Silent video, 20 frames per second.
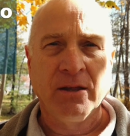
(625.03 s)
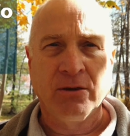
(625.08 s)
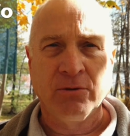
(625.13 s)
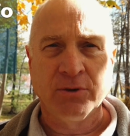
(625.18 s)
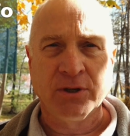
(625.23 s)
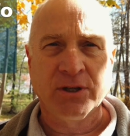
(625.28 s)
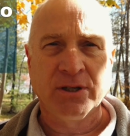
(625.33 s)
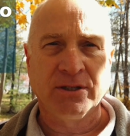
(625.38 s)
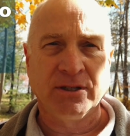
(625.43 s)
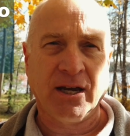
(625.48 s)

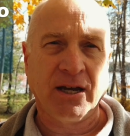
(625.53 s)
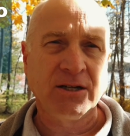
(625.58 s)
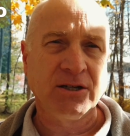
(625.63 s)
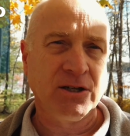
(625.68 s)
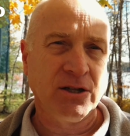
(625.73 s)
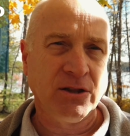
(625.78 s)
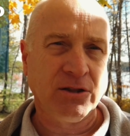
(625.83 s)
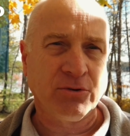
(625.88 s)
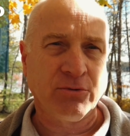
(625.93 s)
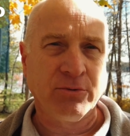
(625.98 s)
there was a
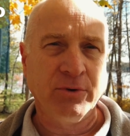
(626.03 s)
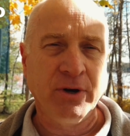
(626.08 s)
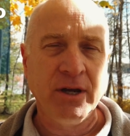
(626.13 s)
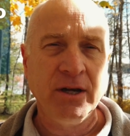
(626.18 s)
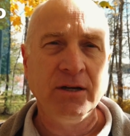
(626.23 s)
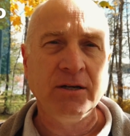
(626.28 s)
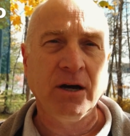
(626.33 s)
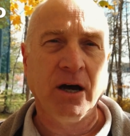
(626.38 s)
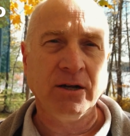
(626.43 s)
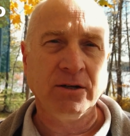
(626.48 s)
section
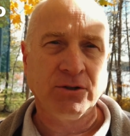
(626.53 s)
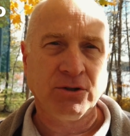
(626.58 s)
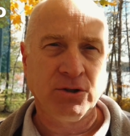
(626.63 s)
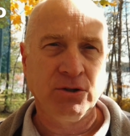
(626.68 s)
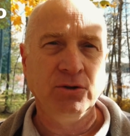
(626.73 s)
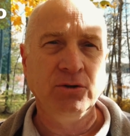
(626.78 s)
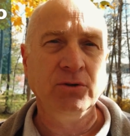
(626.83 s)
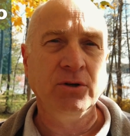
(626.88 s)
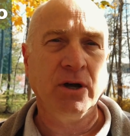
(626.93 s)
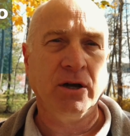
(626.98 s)

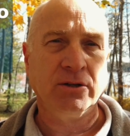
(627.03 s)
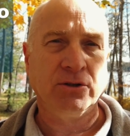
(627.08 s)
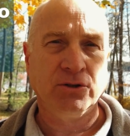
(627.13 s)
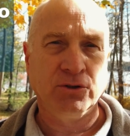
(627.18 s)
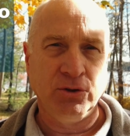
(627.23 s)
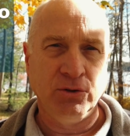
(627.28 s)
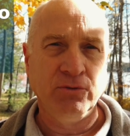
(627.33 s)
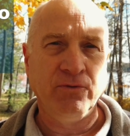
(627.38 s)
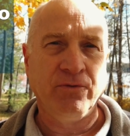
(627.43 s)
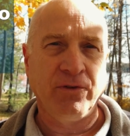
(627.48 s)

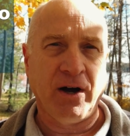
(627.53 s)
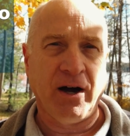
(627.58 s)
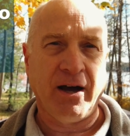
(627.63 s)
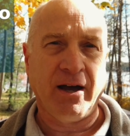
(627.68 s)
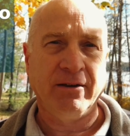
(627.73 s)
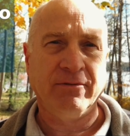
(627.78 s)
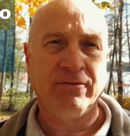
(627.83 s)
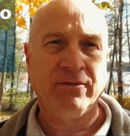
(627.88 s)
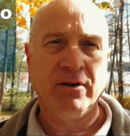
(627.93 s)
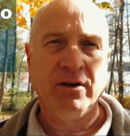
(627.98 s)

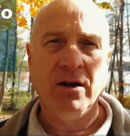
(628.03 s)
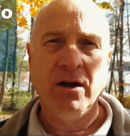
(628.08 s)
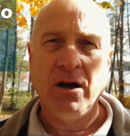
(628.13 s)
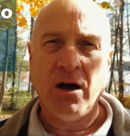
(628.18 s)
3.2.25,